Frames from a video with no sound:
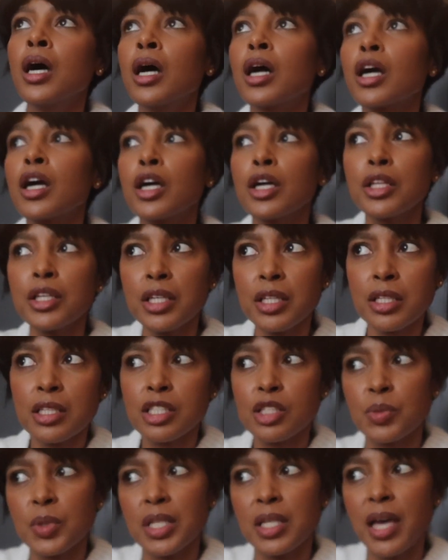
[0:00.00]
Earlier
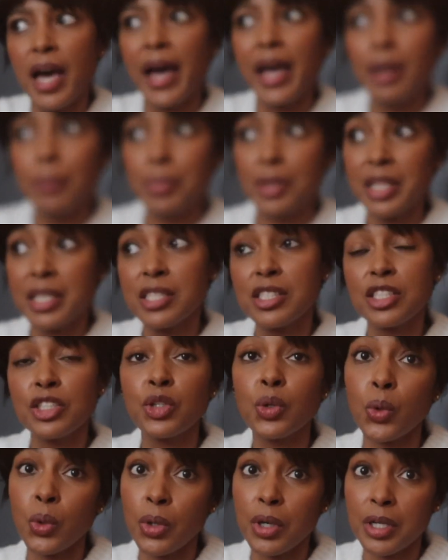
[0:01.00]
this week, I had placed
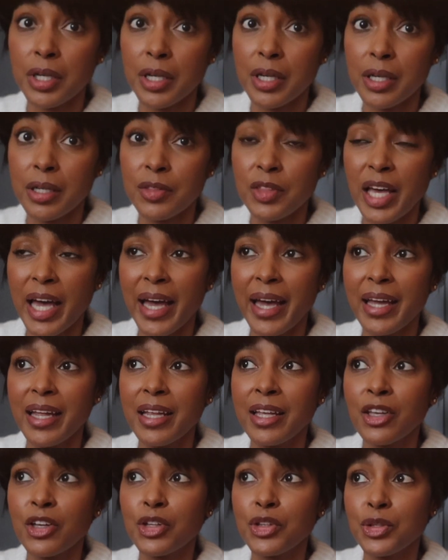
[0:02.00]
an order that
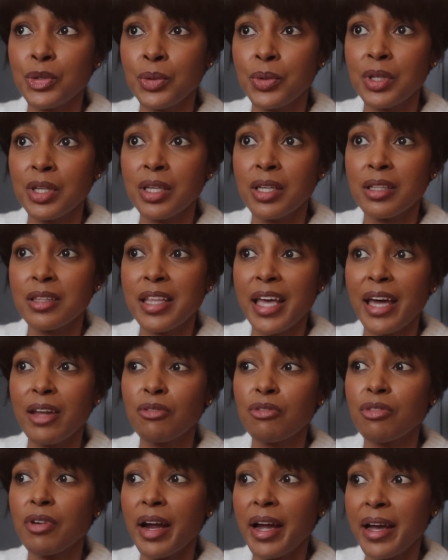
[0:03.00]
included that
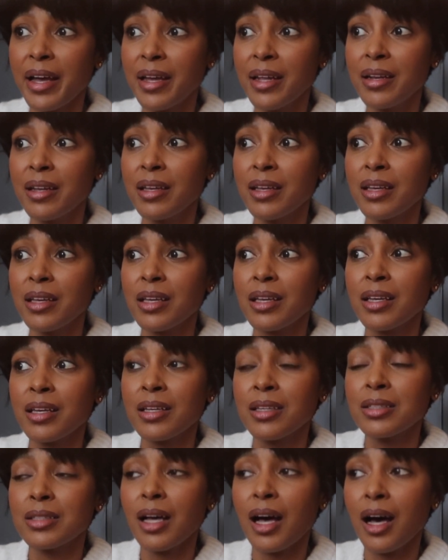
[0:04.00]
red
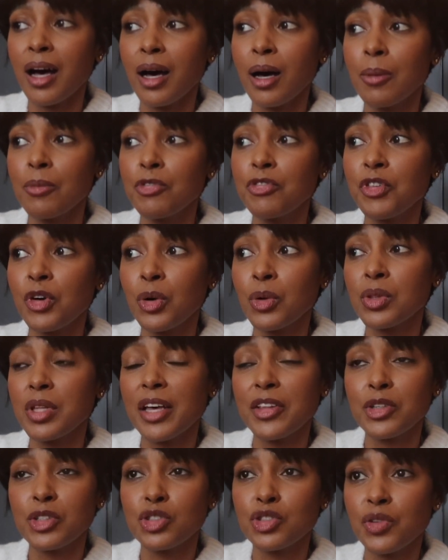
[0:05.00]
faux
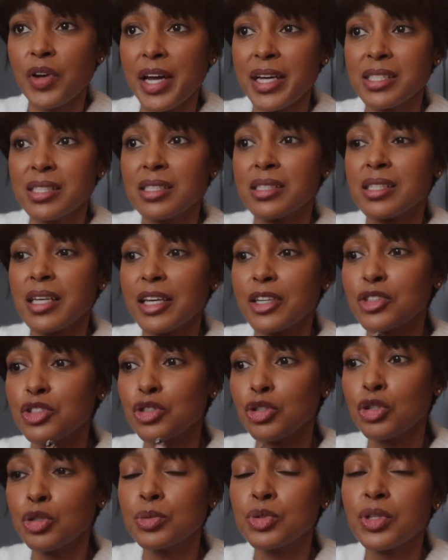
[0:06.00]
leather dress. It's like a
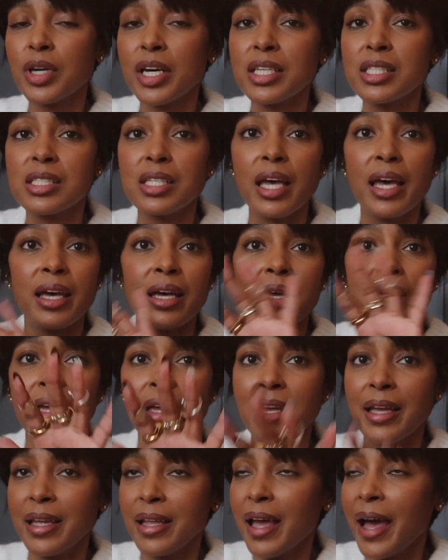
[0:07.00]
tube dress.
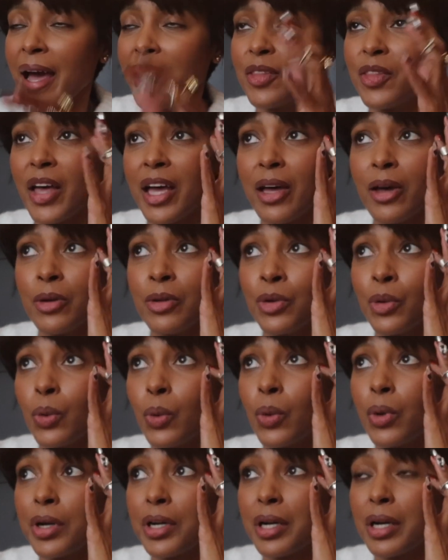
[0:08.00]
It had that in the
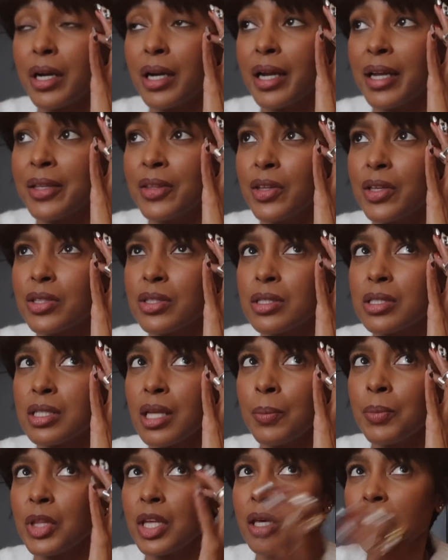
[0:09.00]
order. And then
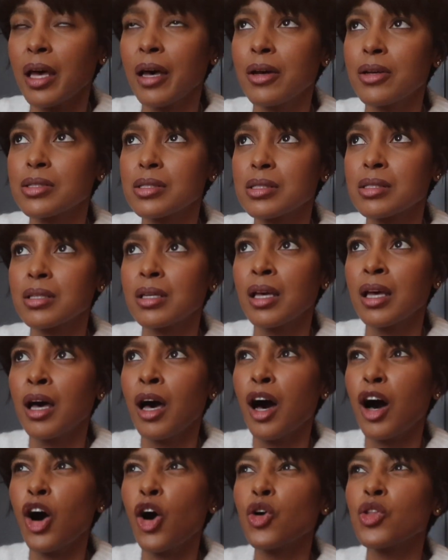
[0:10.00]
something else.
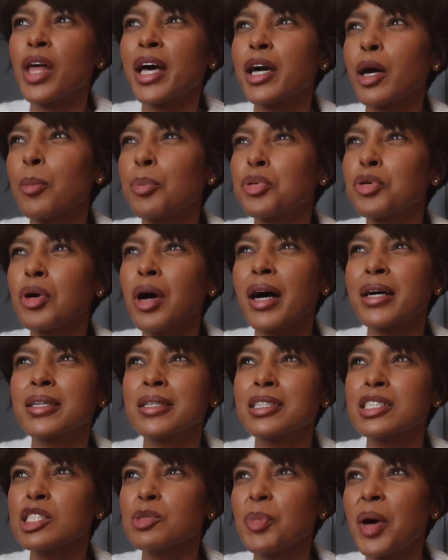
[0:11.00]
Oh, like a
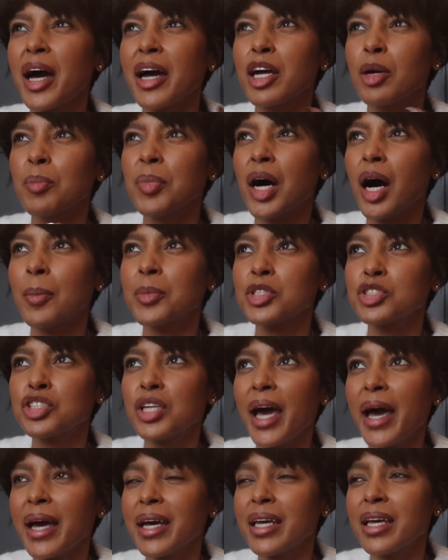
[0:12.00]
Prada-inspired bomber
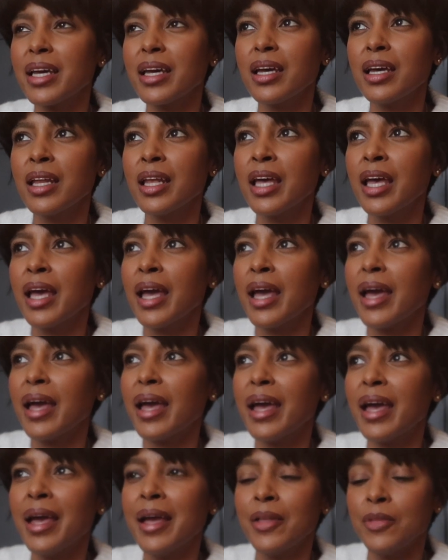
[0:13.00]
jacket.
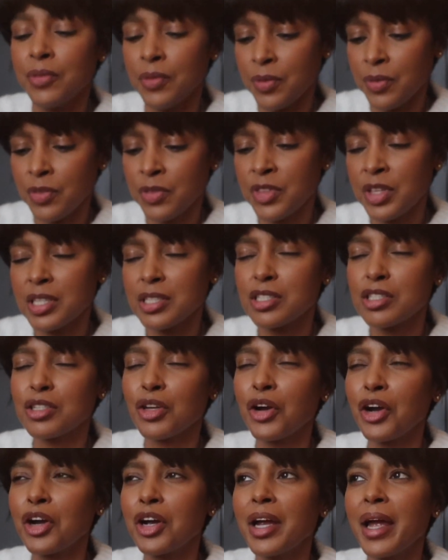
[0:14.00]
And this
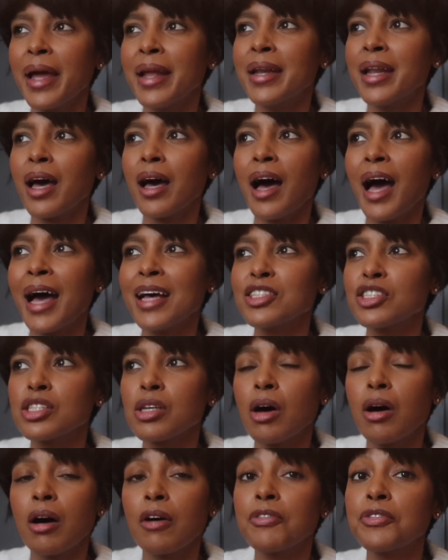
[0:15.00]
skirt, and I
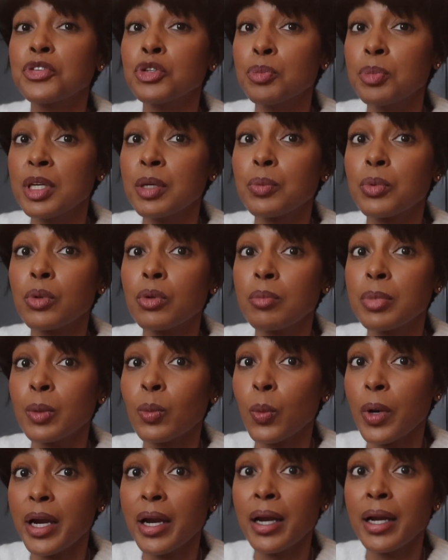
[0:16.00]
saw a few people have
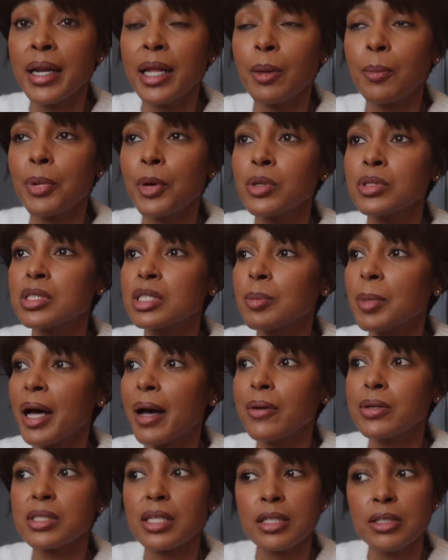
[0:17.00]
been wearing it and posting about
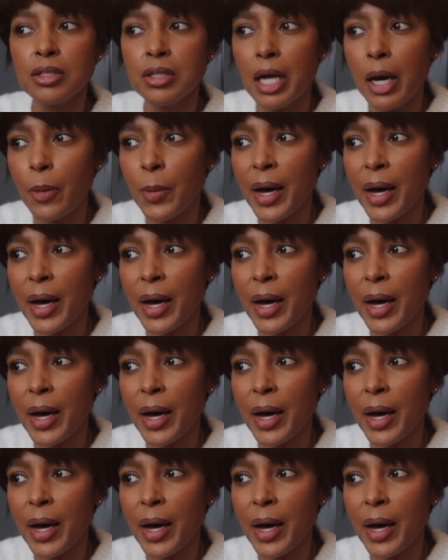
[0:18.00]
it. I was like, you know